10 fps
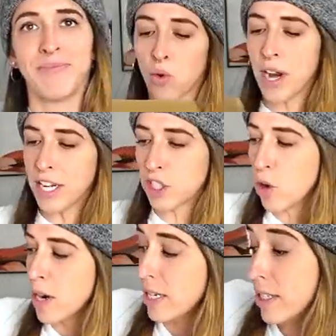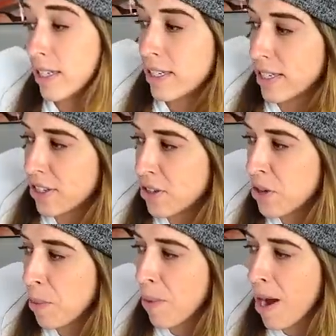Great choice. Get to know
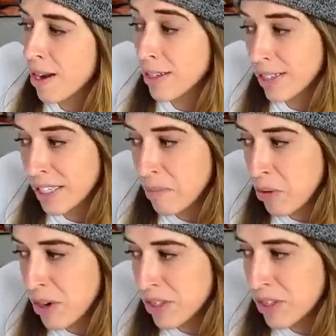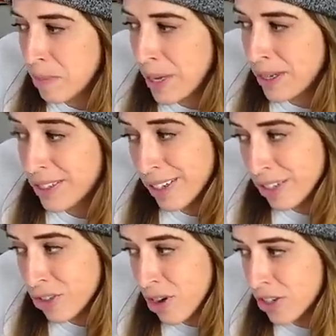your product, yummy recipes,
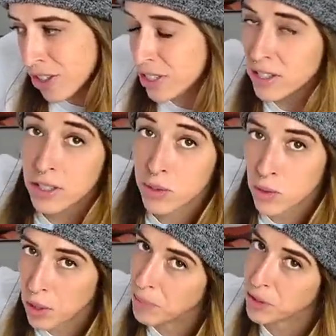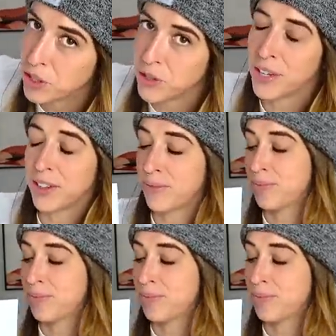instructions, troubleshooting.